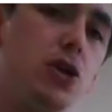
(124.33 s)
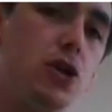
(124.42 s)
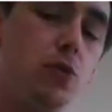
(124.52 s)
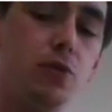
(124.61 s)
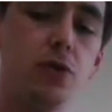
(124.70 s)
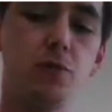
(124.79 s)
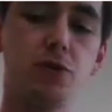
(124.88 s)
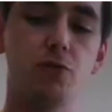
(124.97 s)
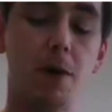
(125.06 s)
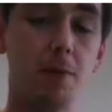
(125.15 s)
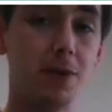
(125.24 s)
use them to
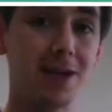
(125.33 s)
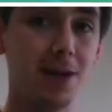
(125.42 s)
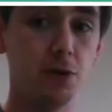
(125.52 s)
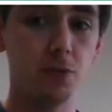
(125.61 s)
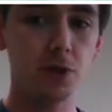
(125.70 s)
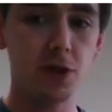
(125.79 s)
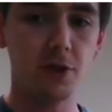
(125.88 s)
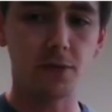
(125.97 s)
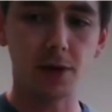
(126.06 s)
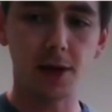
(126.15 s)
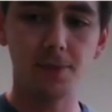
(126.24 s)
represent numbers
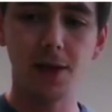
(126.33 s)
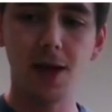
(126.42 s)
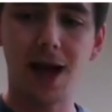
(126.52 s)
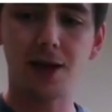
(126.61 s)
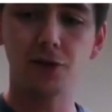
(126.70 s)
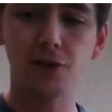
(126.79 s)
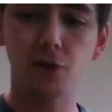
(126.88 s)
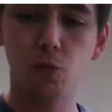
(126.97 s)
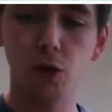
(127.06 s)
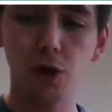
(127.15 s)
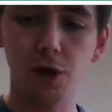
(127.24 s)
differently and to
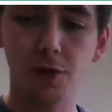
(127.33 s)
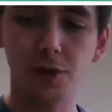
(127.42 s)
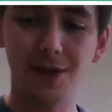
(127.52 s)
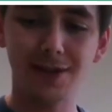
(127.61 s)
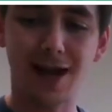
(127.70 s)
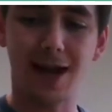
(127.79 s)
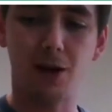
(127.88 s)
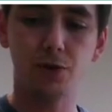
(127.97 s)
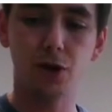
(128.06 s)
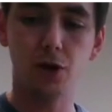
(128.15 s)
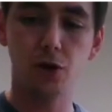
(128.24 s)
work things
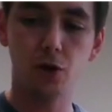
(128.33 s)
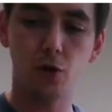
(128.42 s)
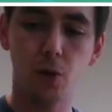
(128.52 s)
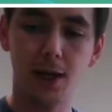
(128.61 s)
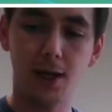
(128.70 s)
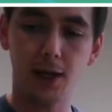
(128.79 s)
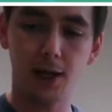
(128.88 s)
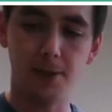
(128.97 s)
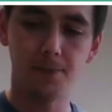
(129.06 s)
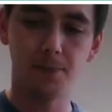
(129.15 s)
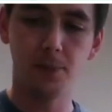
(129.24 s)
out quickly.
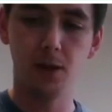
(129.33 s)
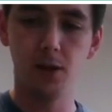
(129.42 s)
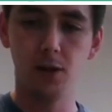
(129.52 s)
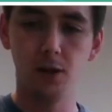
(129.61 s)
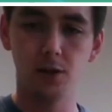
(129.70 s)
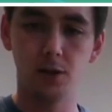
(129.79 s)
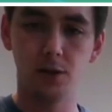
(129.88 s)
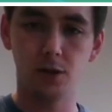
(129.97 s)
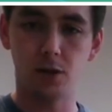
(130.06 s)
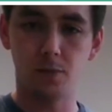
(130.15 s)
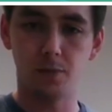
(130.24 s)

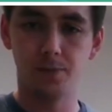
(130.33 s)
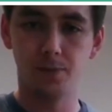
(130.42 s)
So